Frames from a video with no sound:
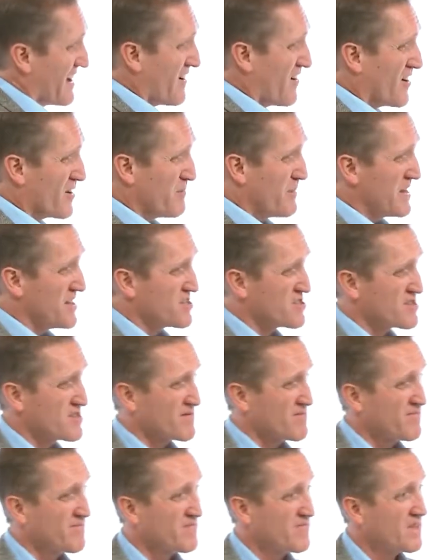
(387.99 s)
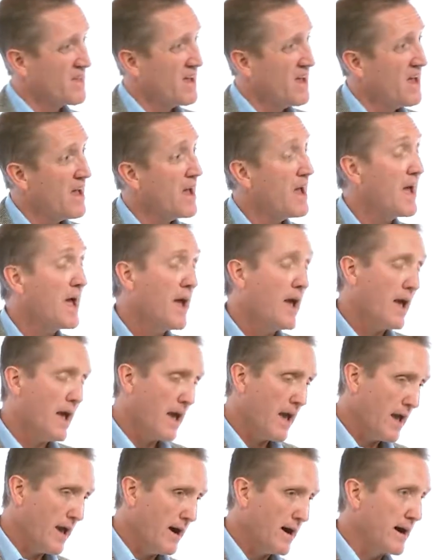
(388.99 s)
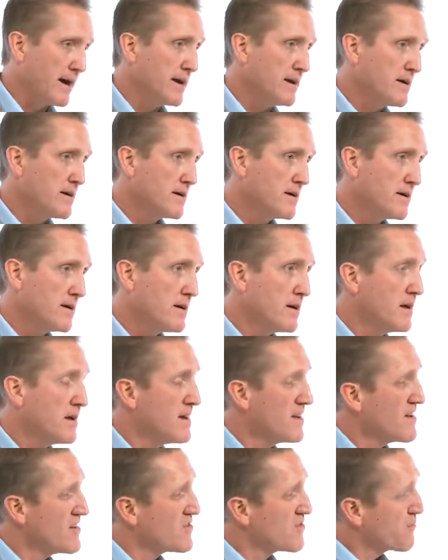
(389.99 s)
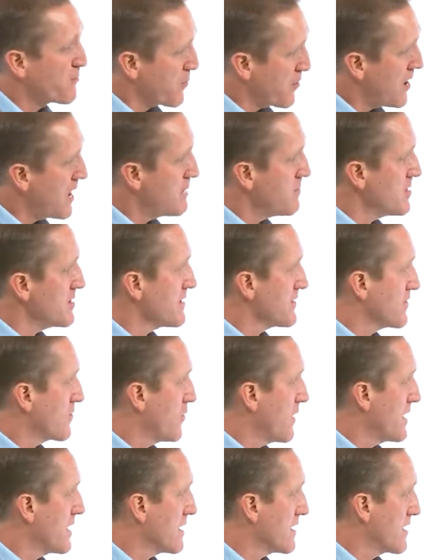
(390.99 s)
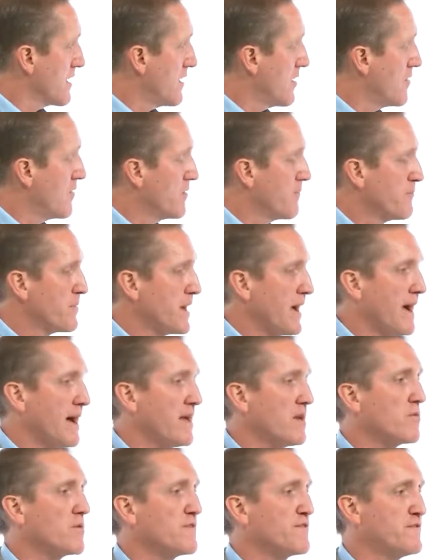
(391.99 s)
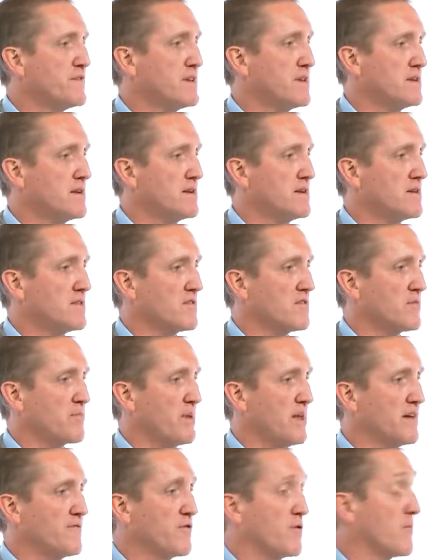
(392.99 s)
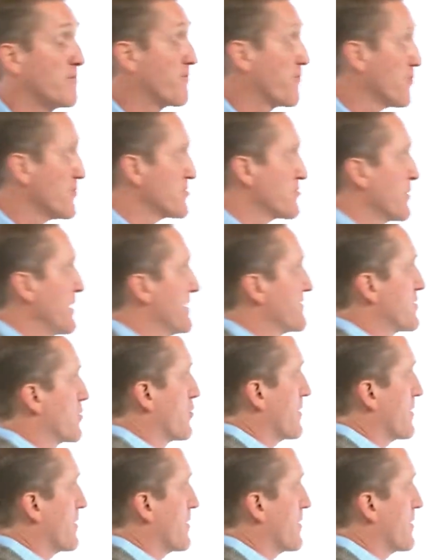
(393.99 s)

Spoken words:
automation, AI, is probably the way to go. But how do we fit it into this platform? First, we have to